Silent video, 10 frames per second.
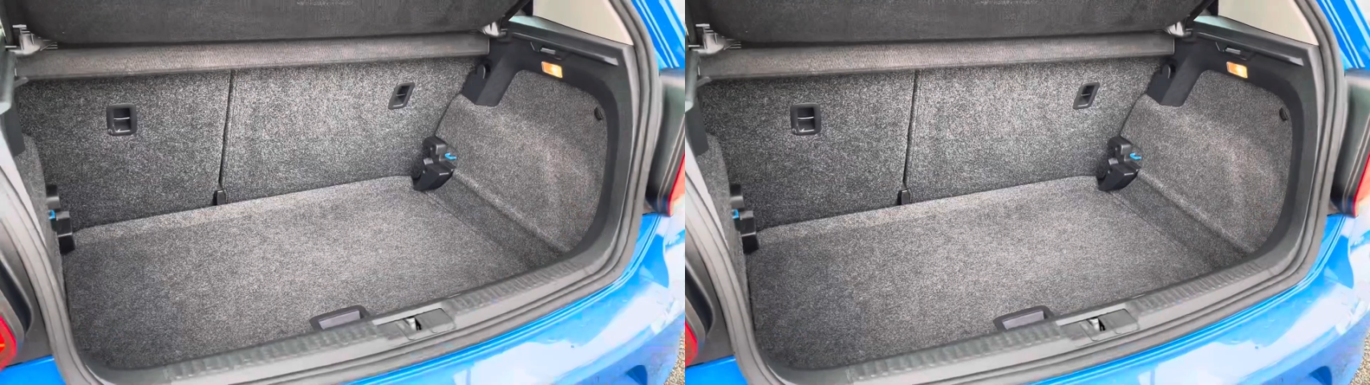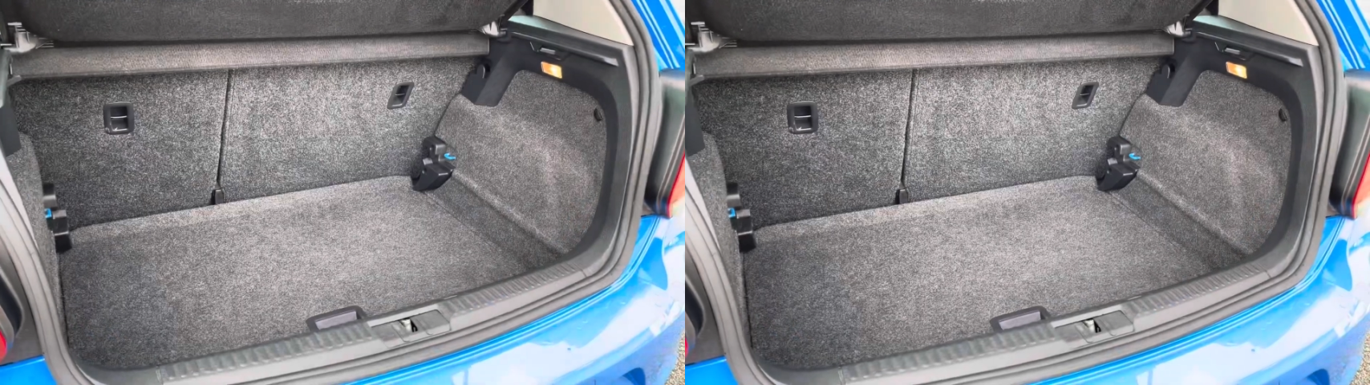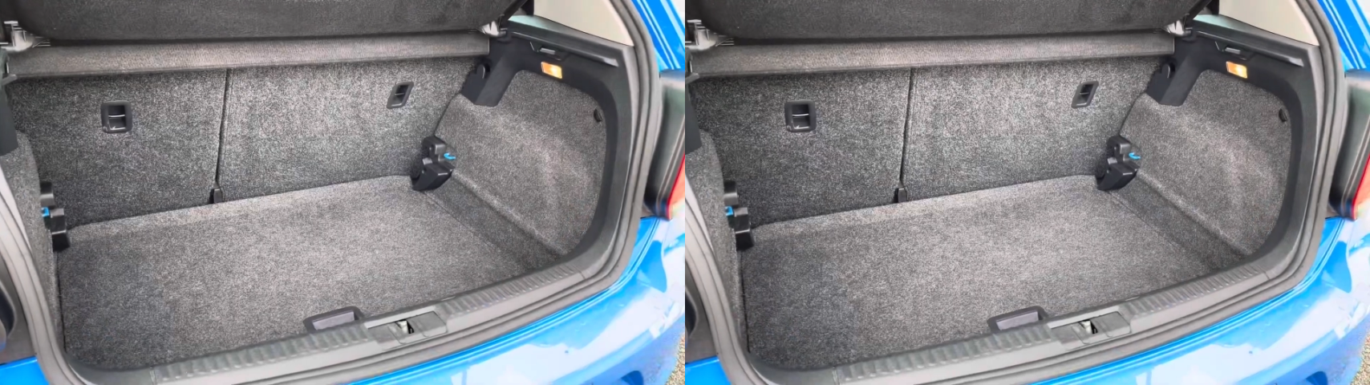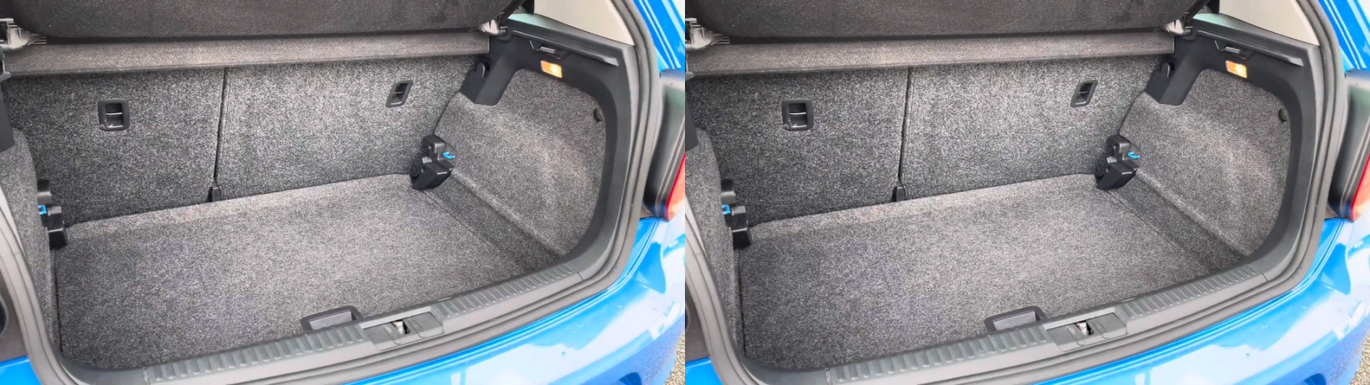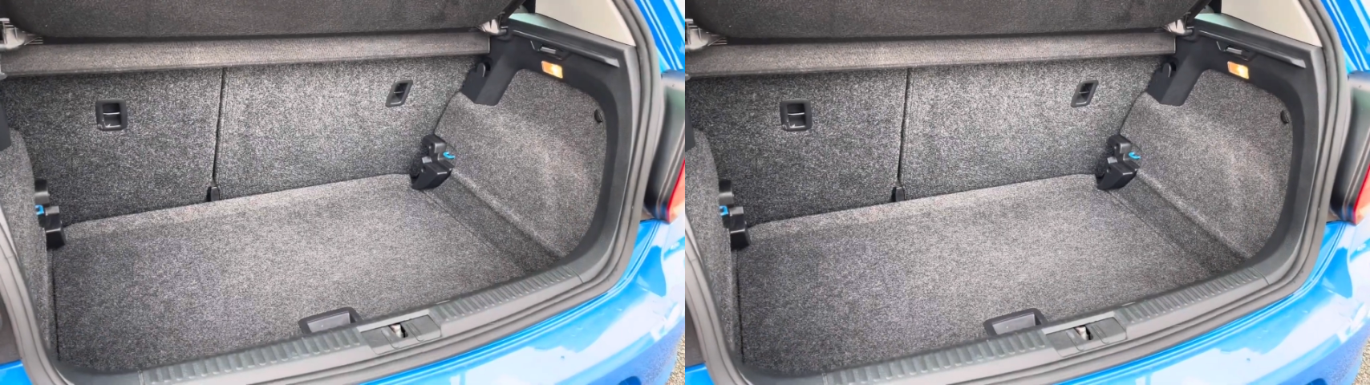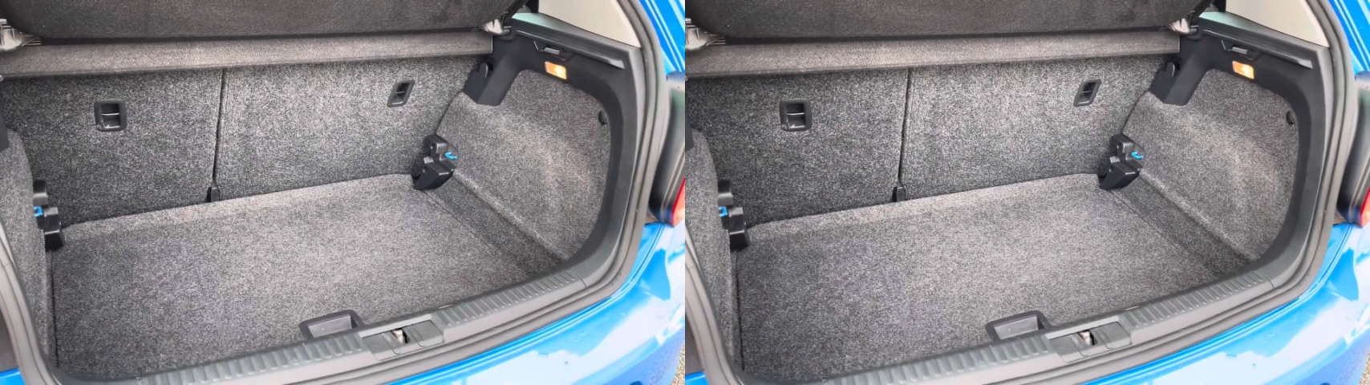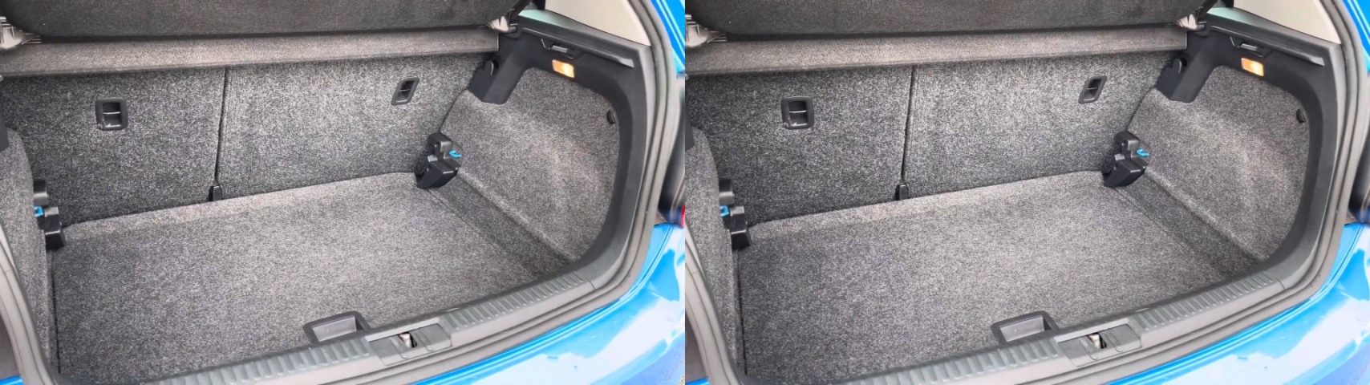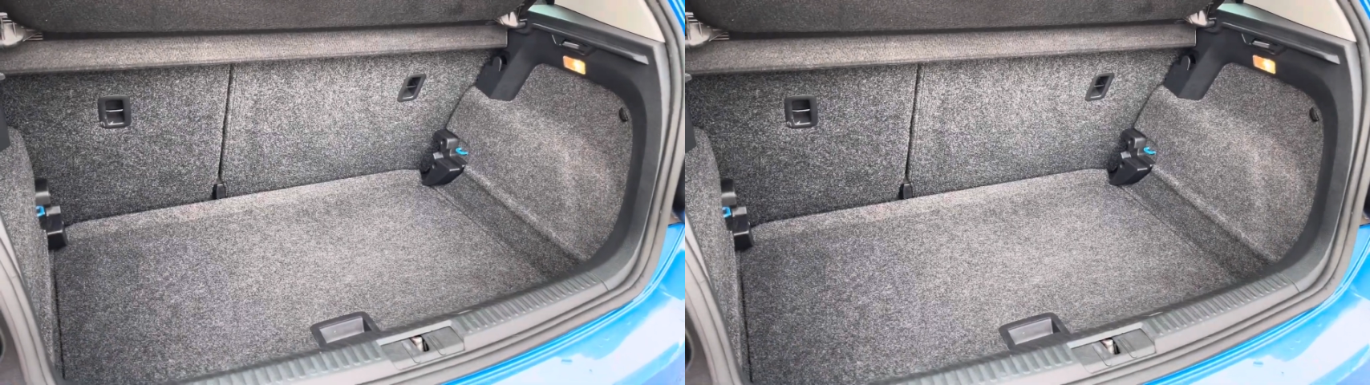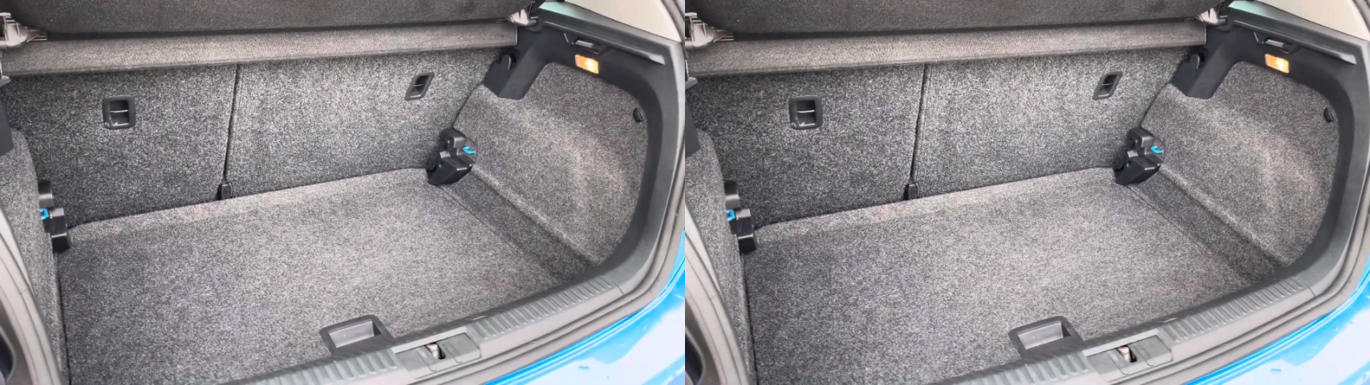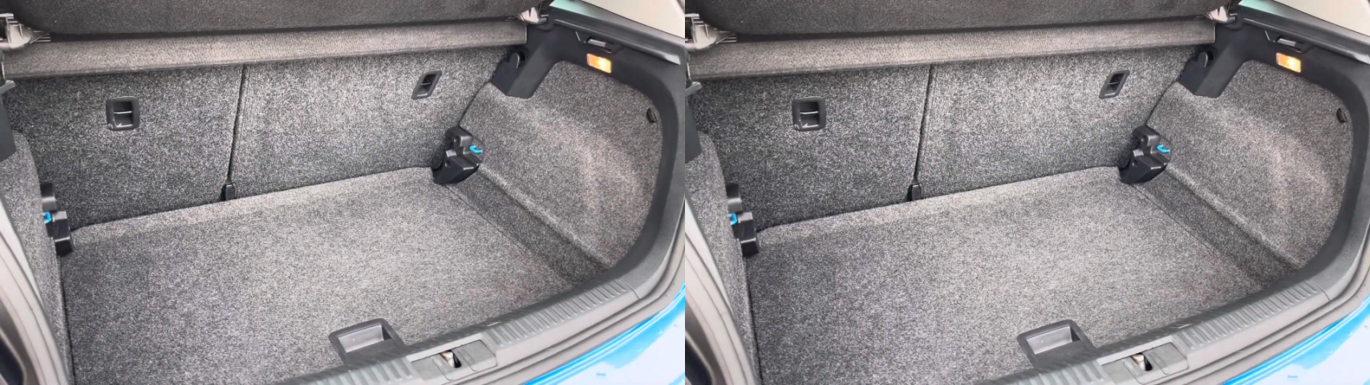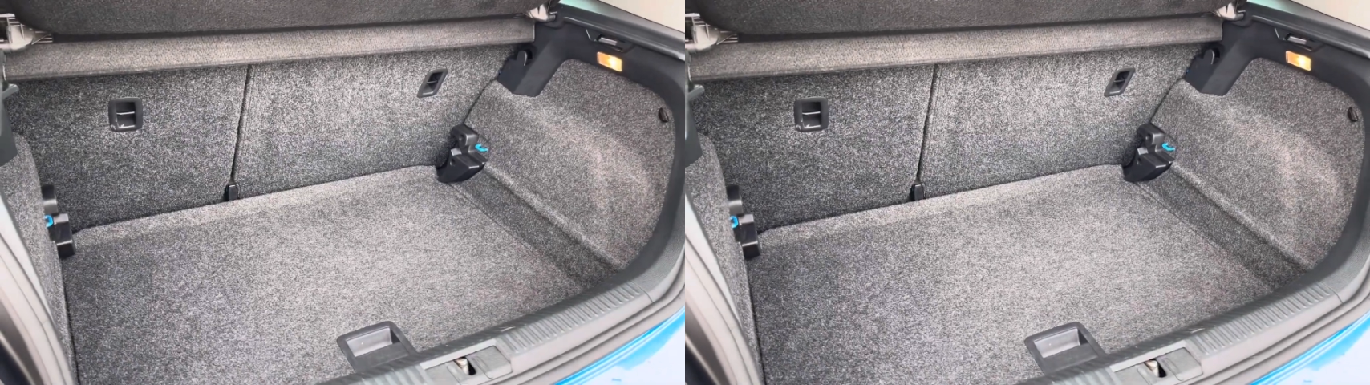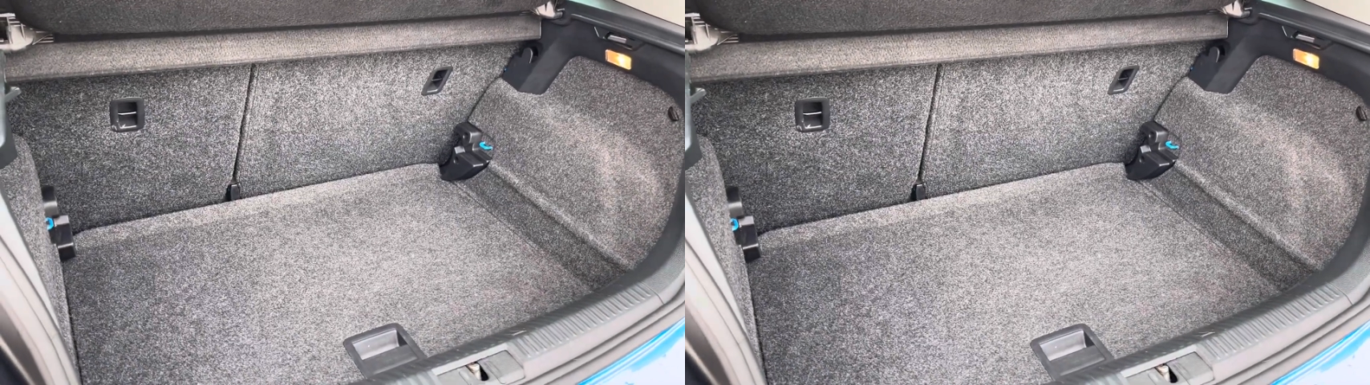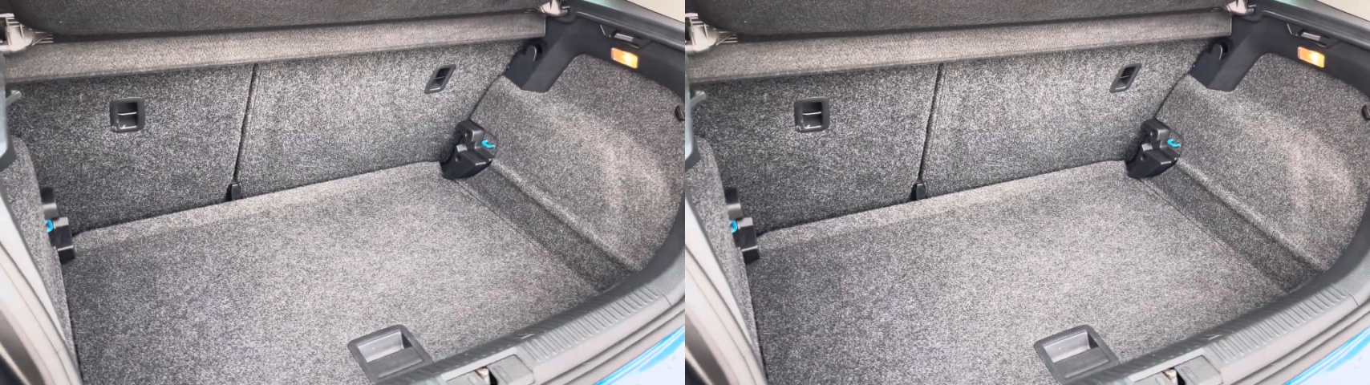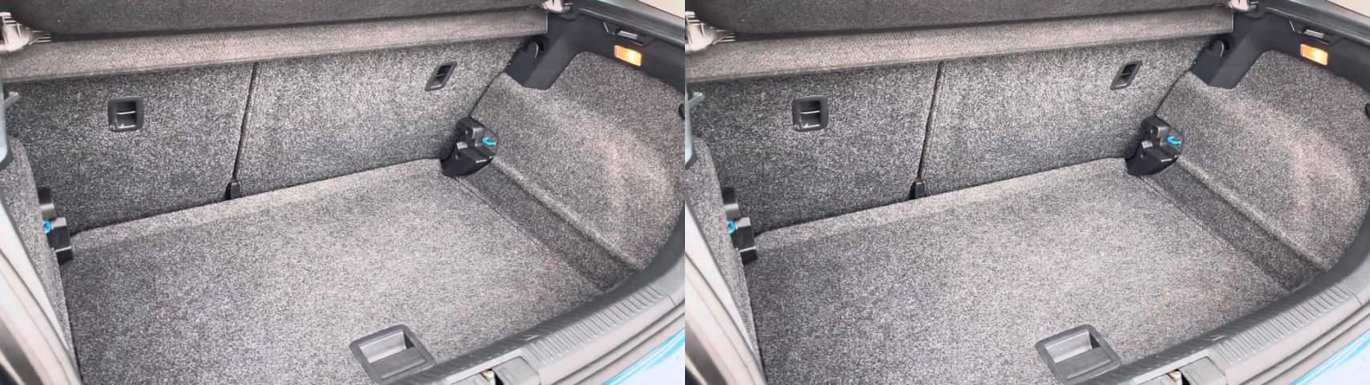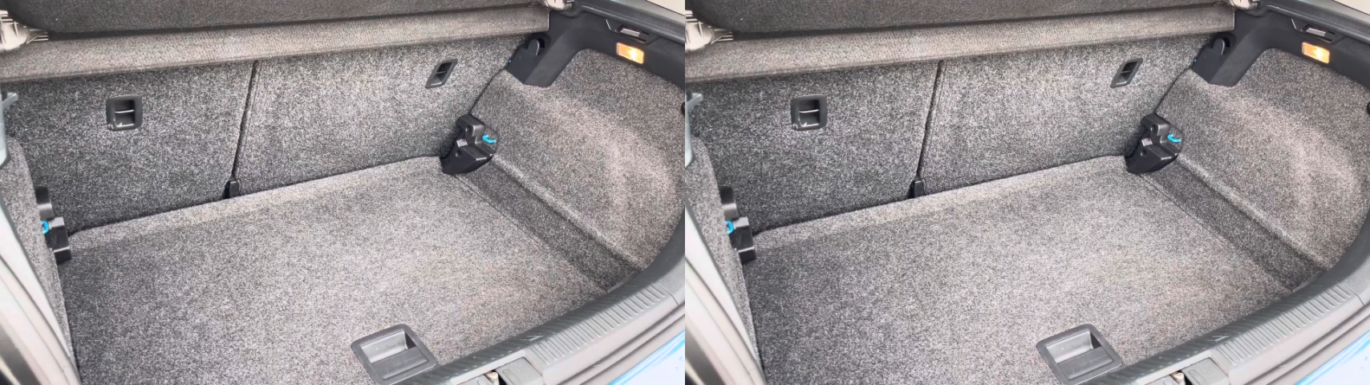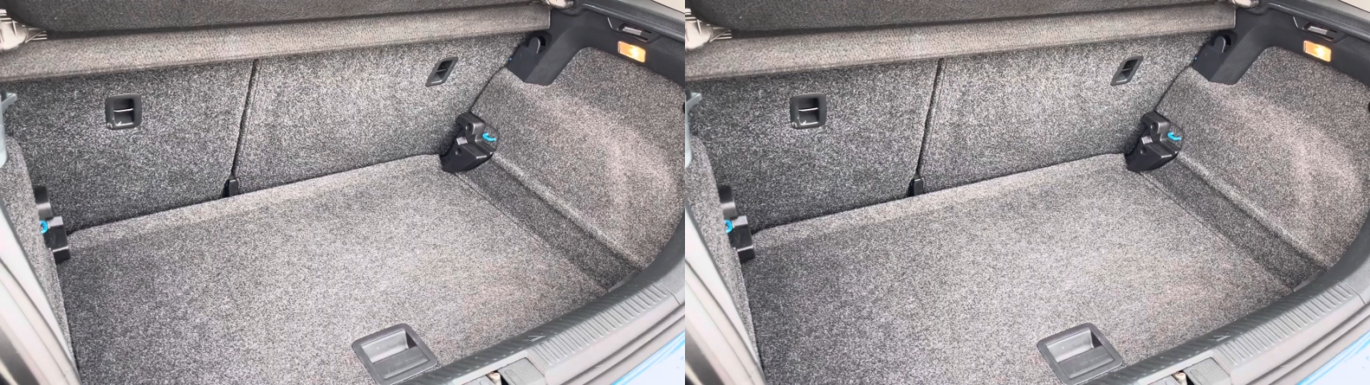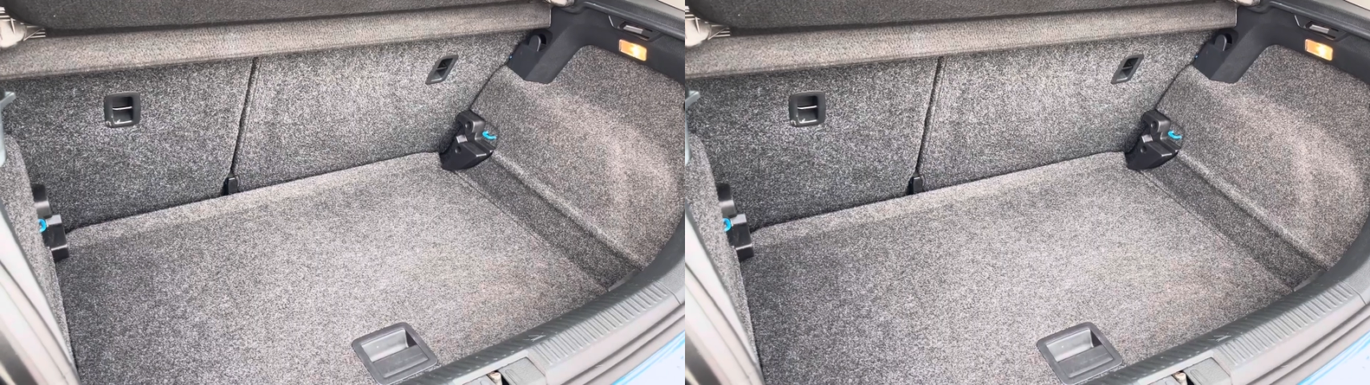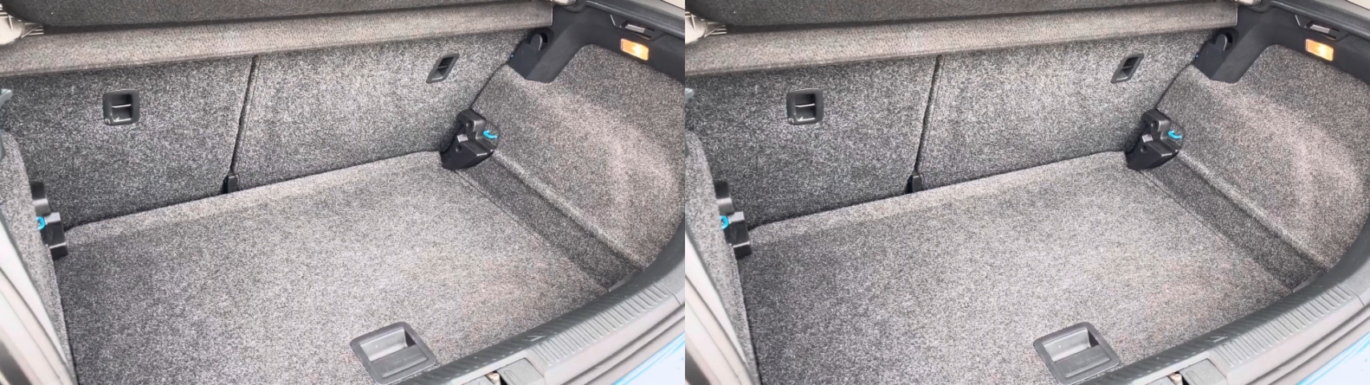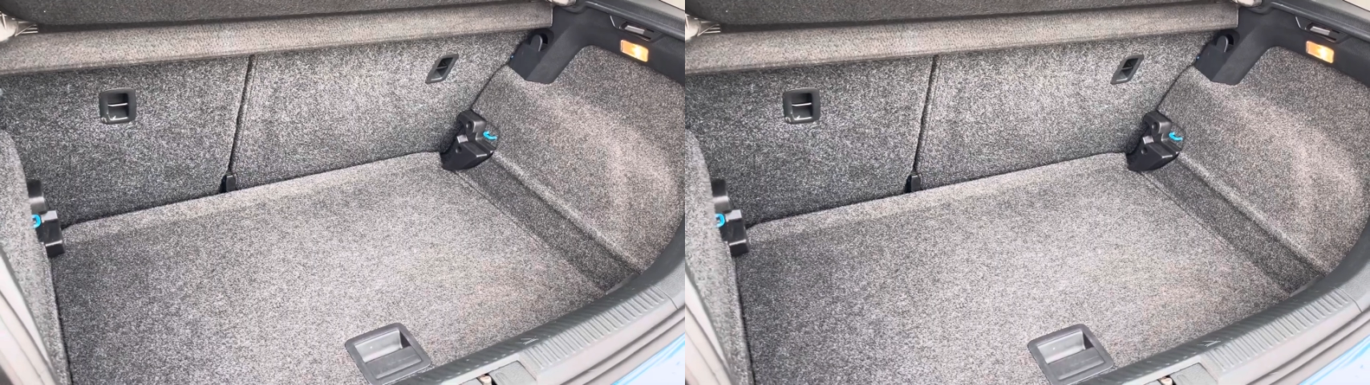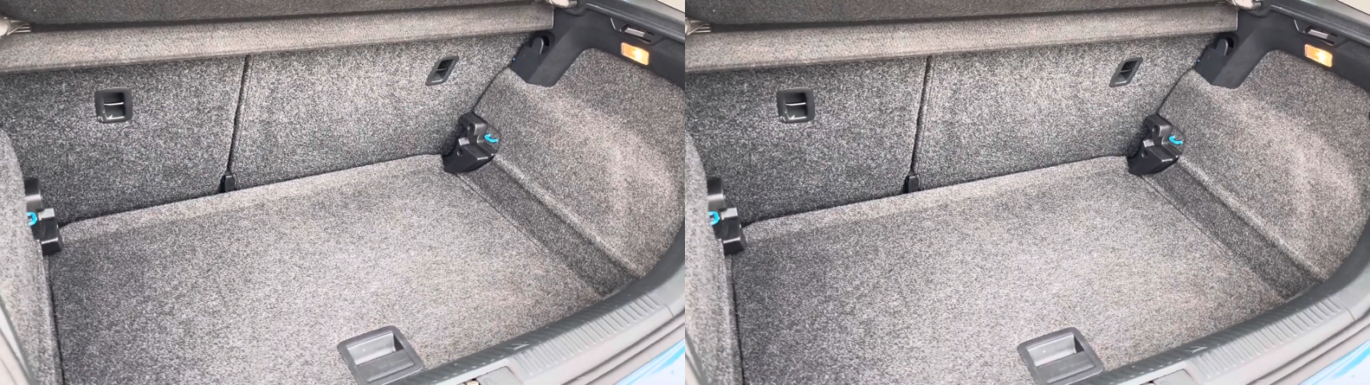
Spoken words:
No face is visible, so there are no lips to read.